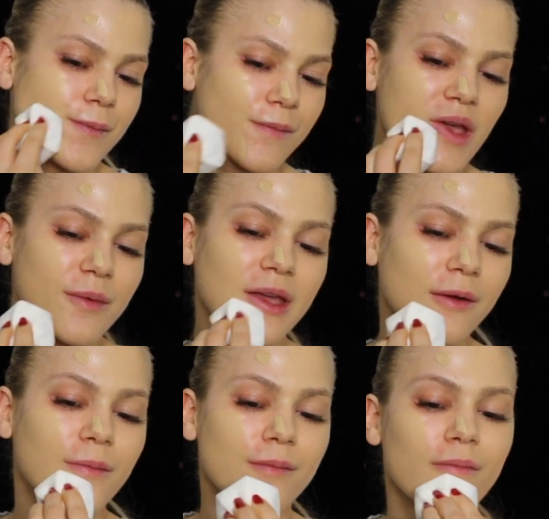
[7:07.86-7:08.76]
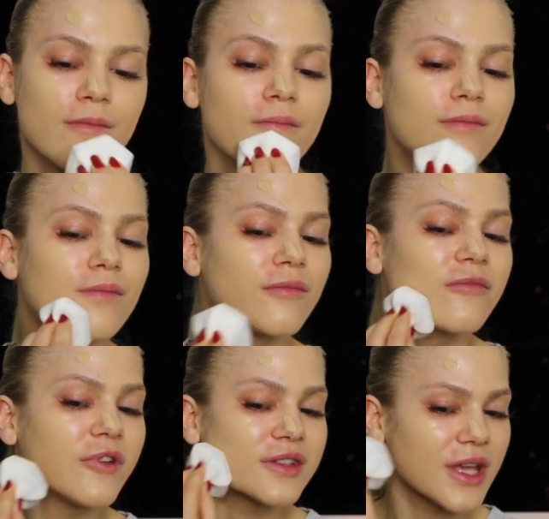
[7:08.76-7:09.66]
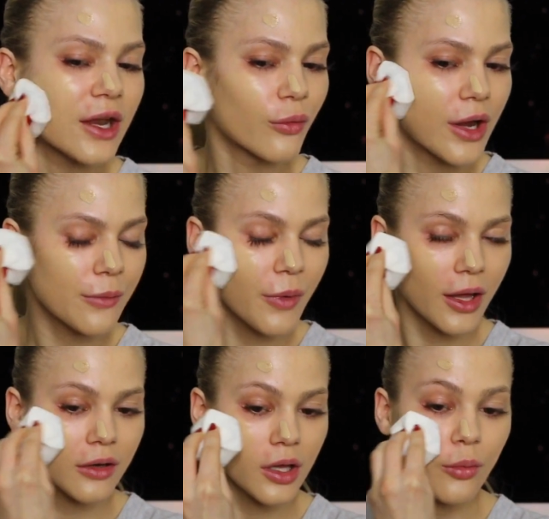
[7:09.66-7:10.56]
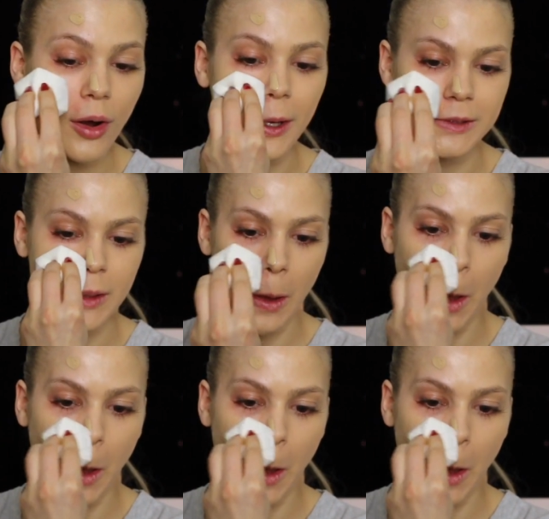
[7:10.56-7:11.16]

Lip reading: Maybe. Feels kind of weird, but it works.